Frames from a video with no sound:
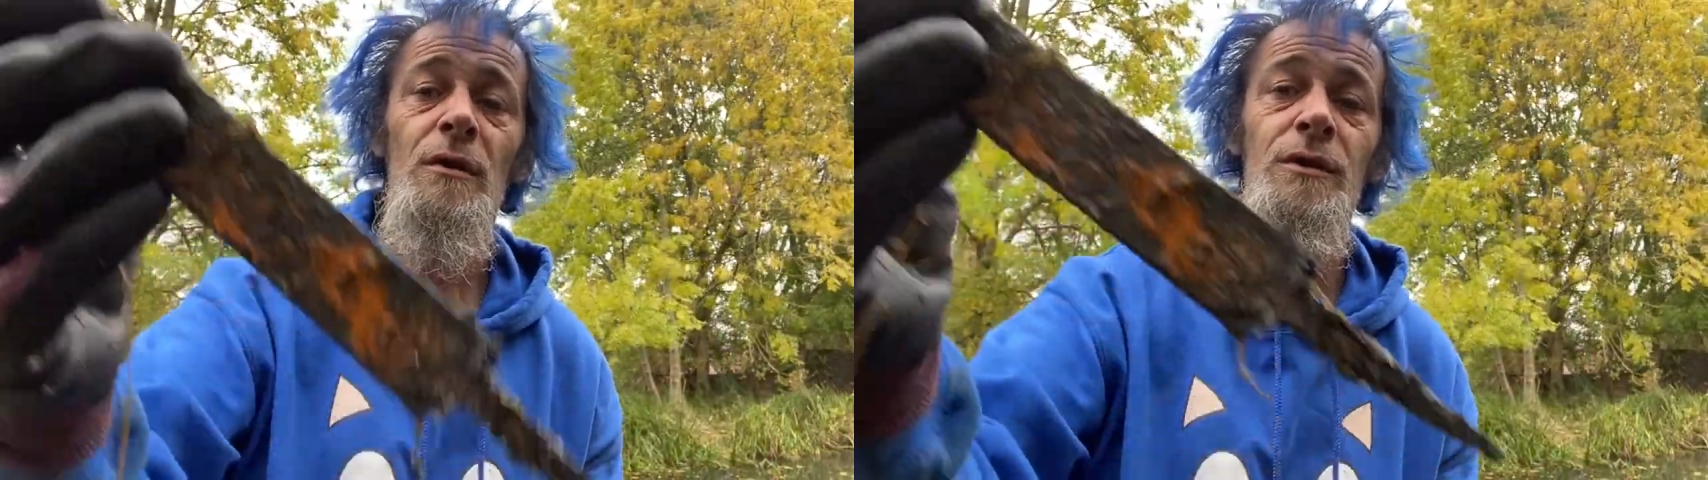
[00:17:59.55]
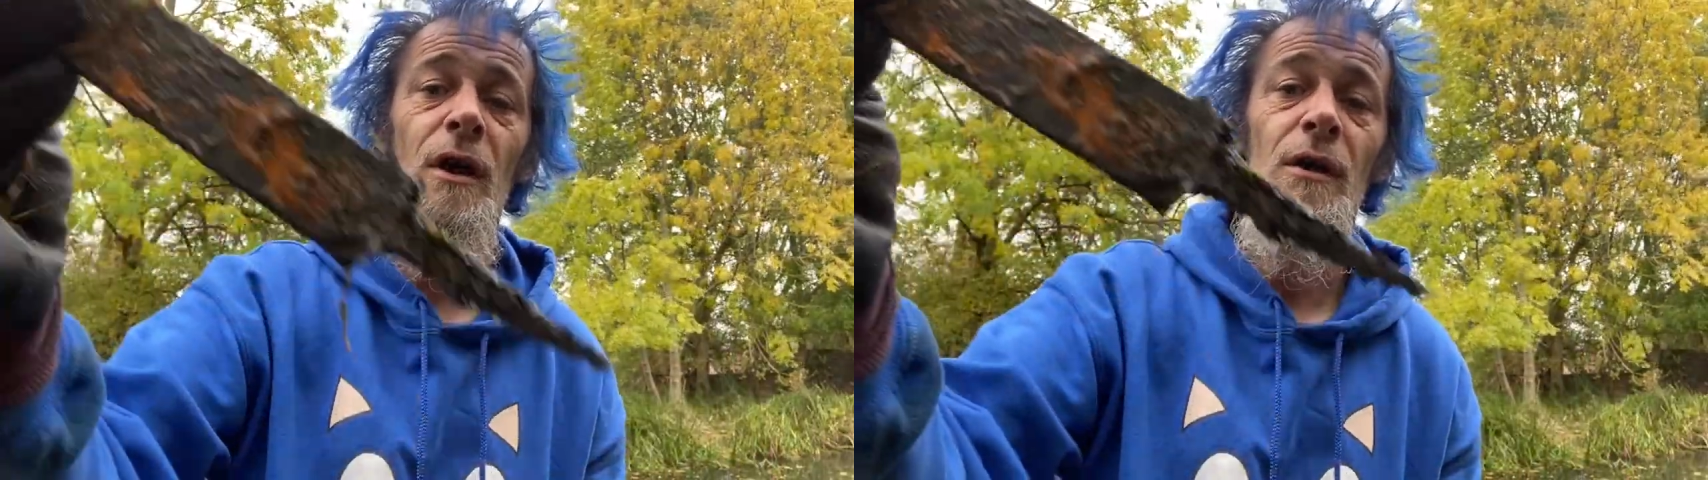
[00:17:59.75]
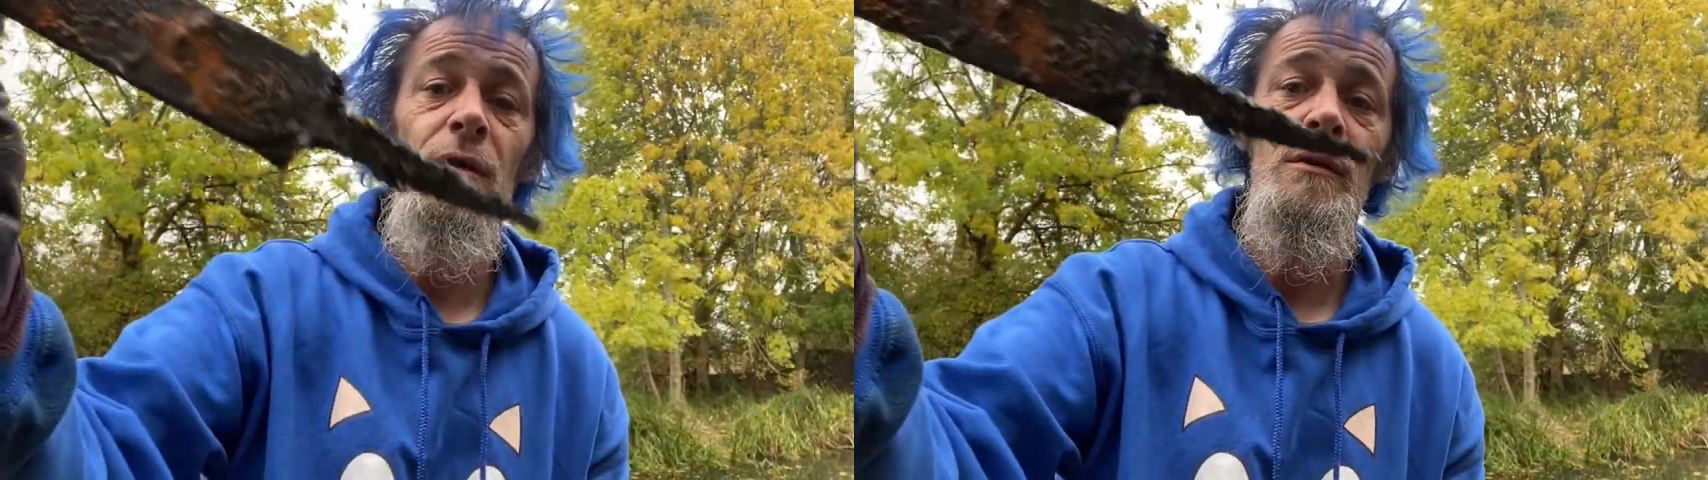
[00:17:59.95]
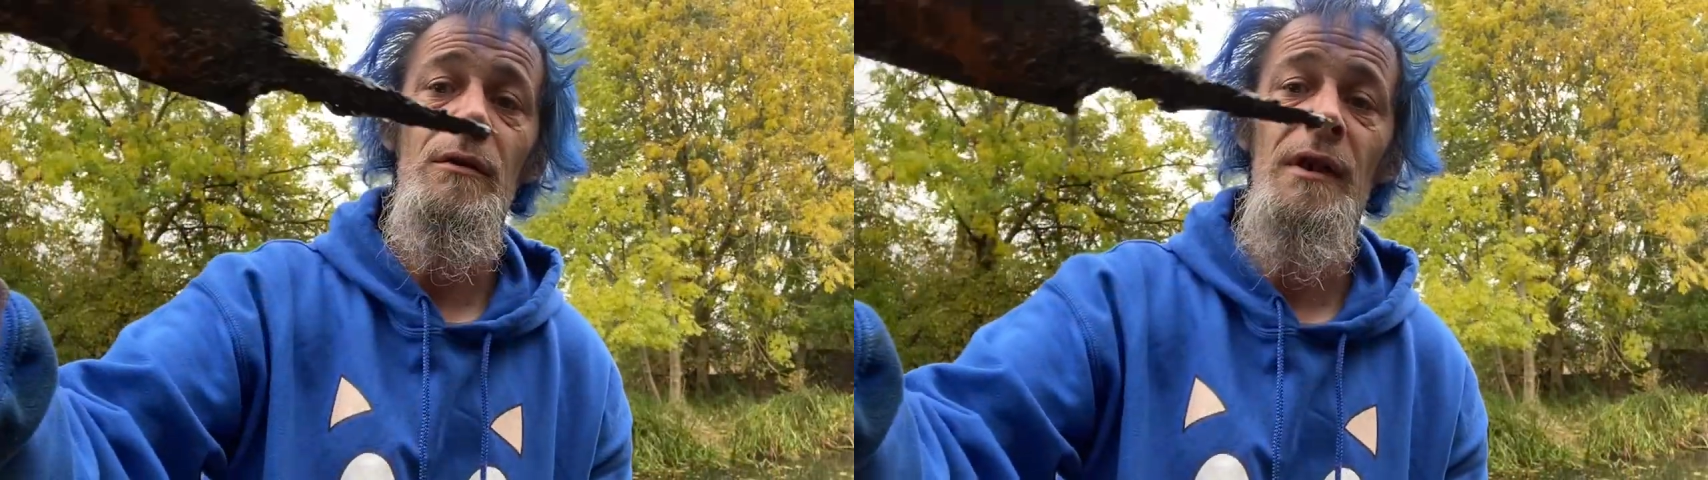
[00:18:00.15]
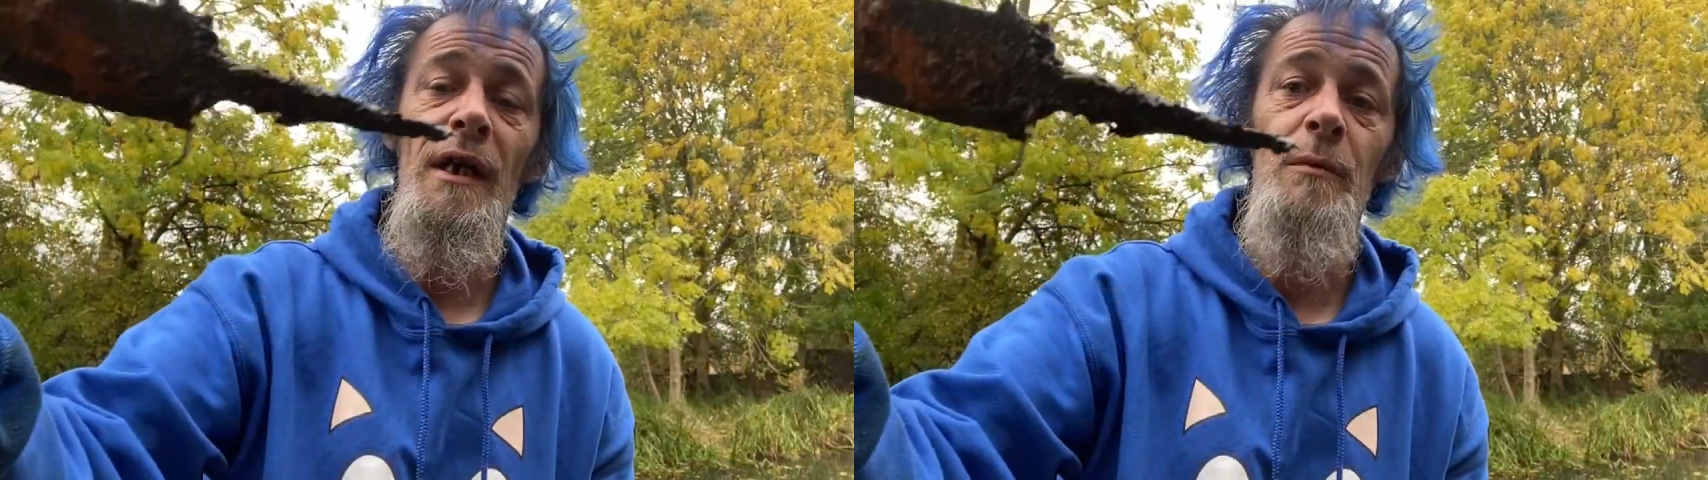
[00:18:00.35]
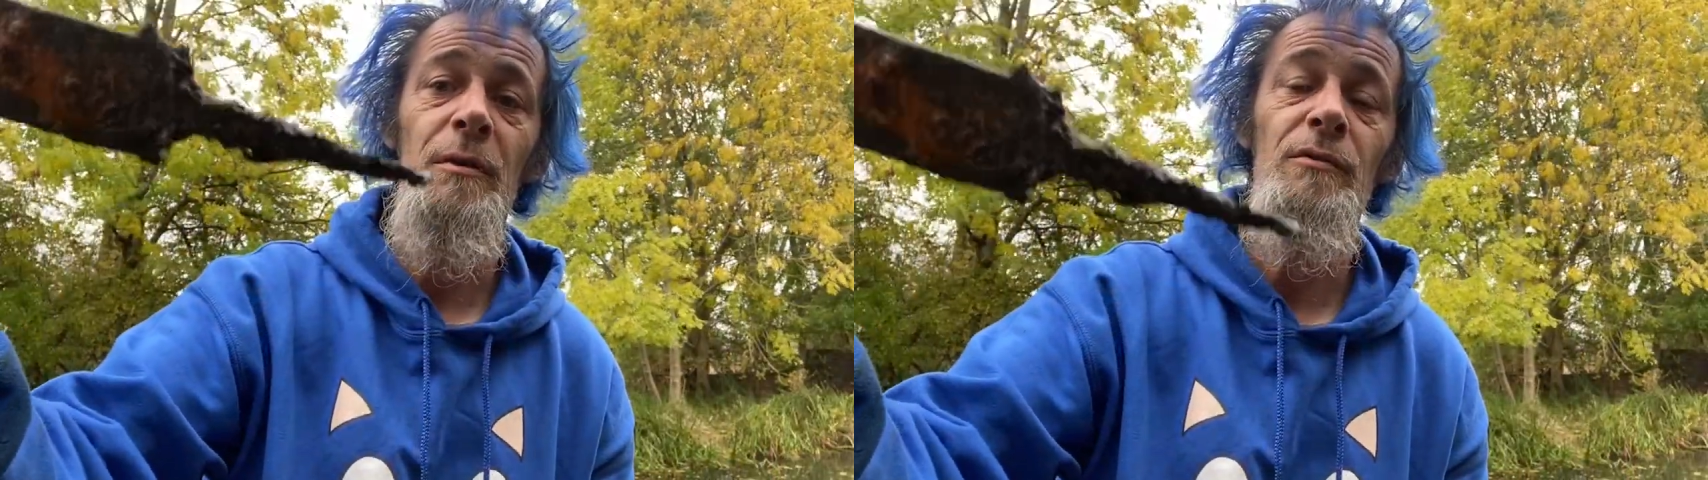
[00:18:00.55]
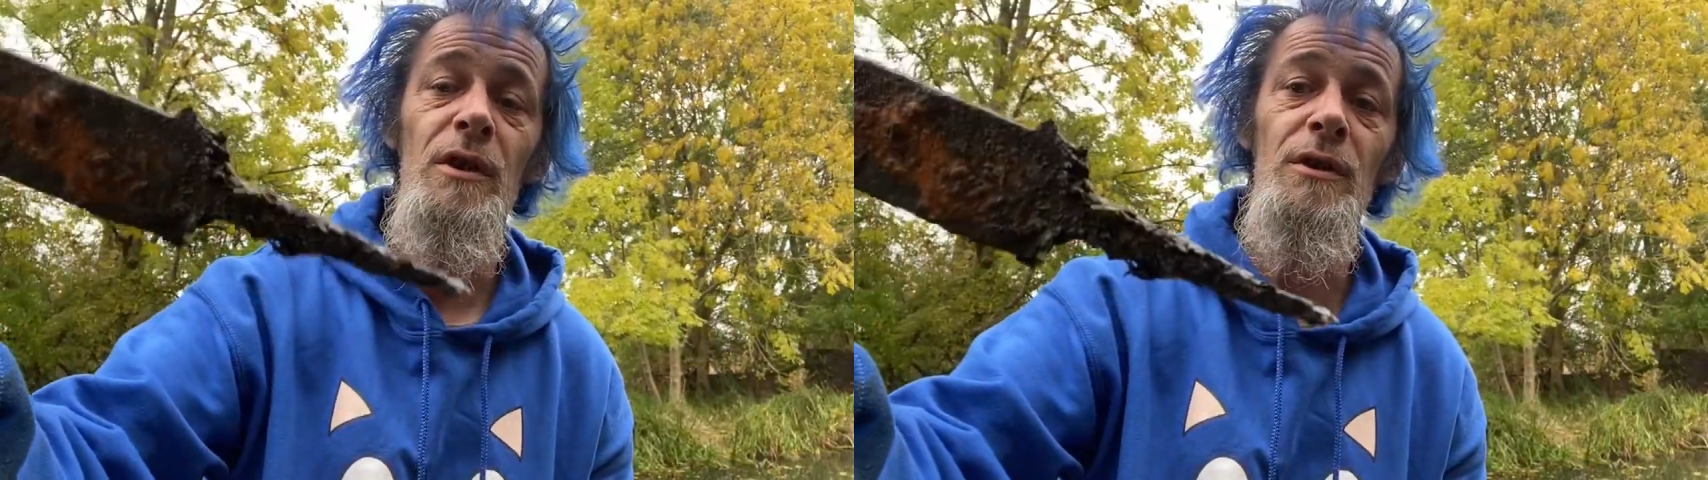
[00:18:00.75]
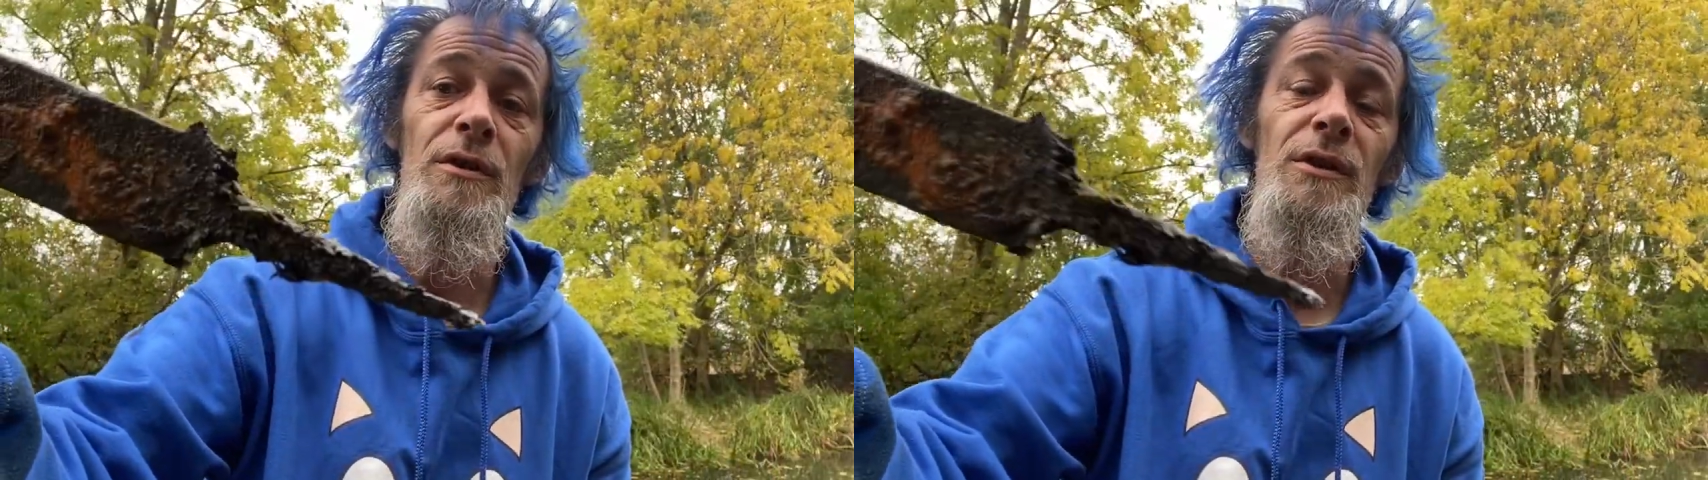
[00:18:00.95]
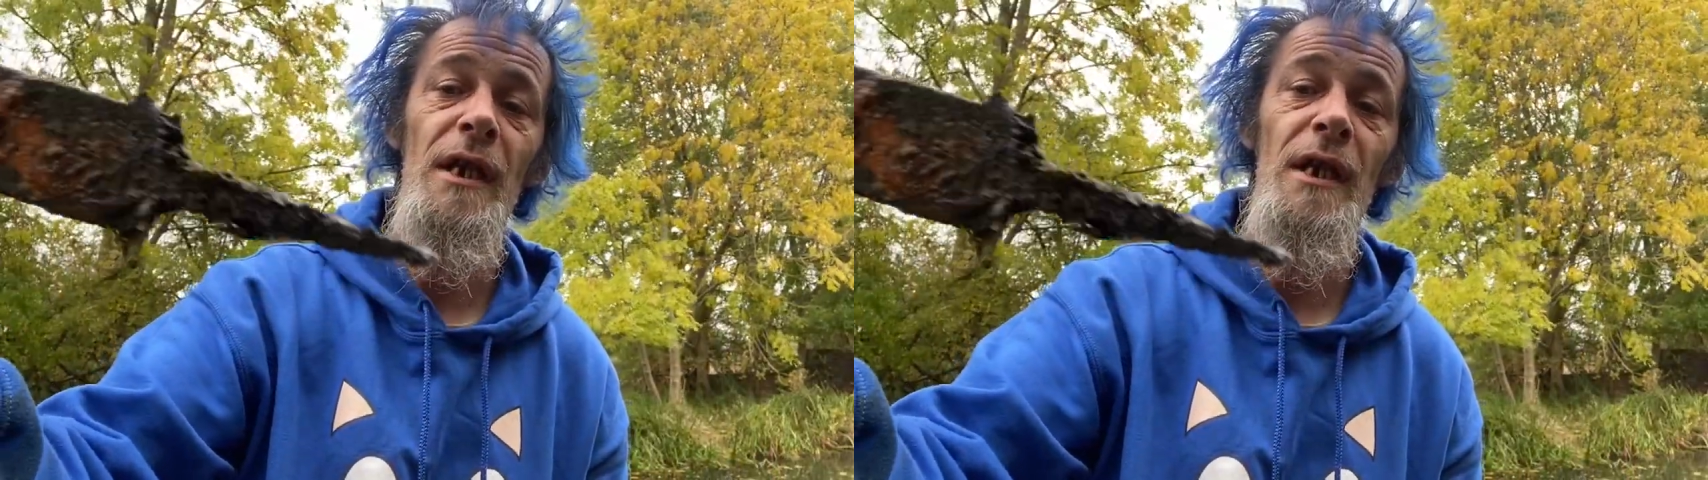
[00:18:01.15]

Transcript: So that can be reused